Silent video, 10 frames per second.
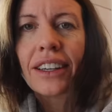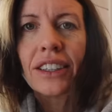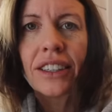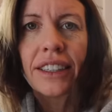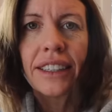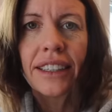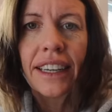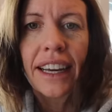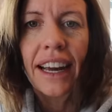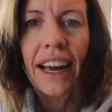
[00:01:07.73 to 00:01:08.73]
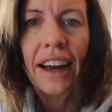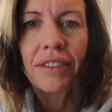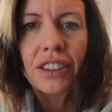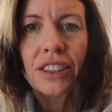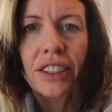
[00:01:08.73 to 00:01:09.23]
Good
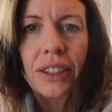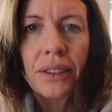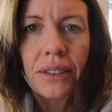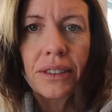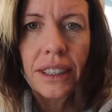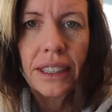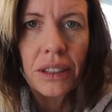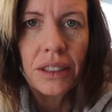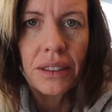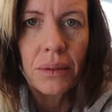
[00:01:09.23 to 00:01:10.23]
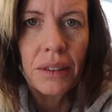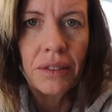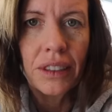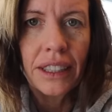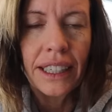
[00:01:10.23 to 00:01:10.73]
afternoon. We just
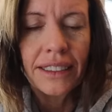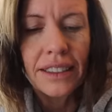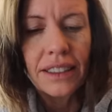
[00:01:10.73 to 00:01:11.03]
went for a nice